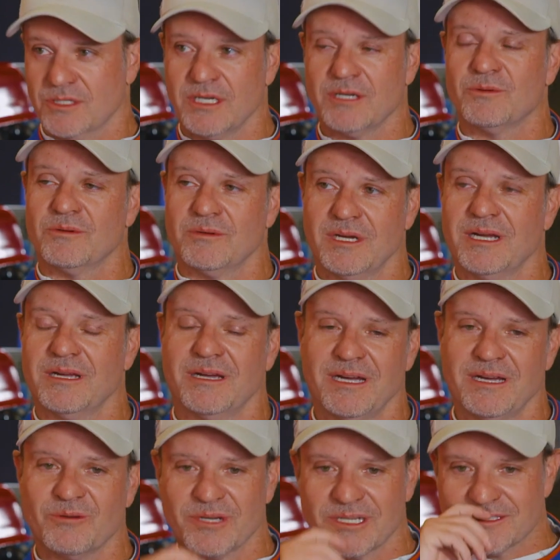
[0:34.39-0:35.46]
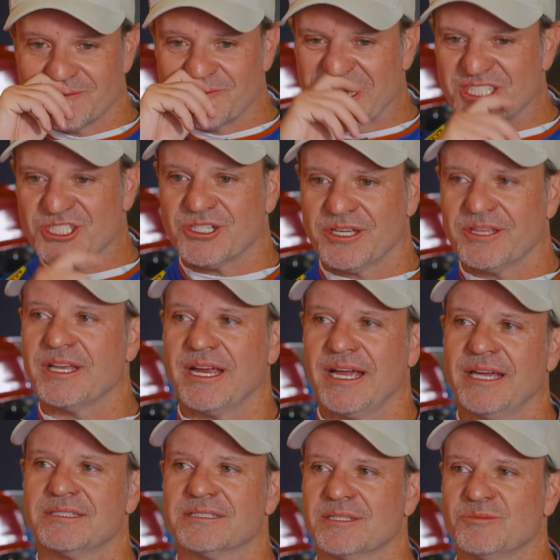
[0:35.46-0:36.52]
So I, I, I wanted to make sure that
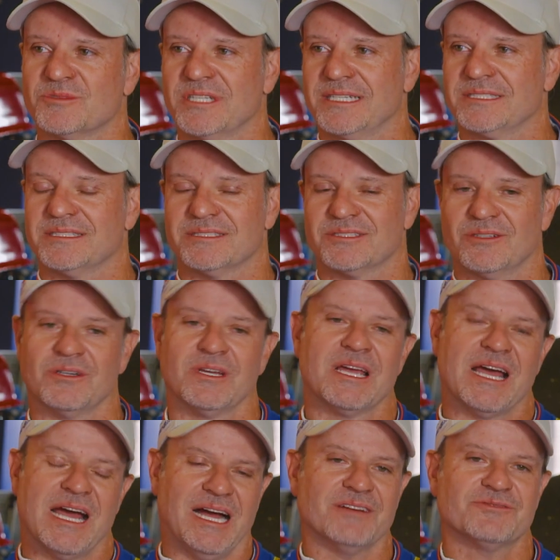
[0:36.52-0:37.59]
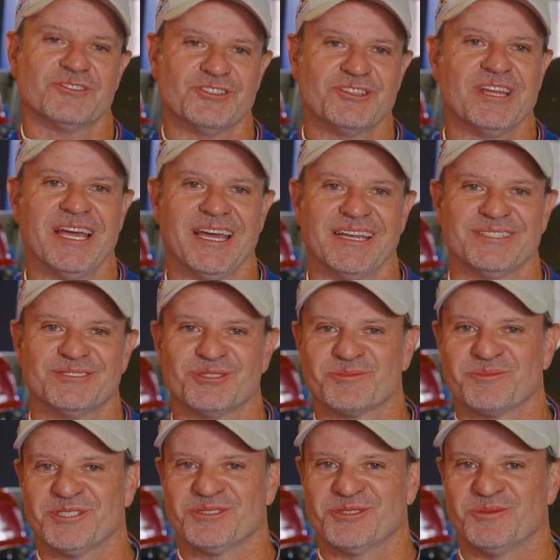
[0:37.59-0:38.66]
I had some testing. So after that, it
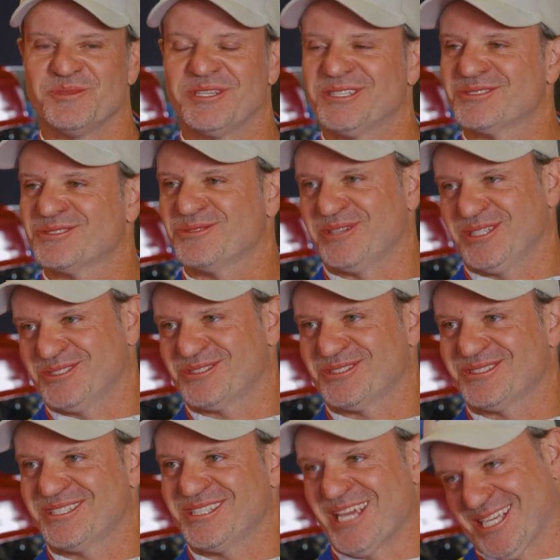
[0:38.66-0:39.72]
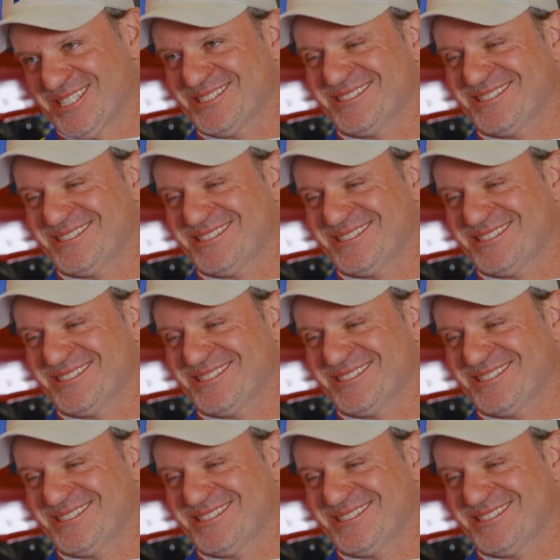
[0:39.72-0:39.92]
took me two minutes to answer it.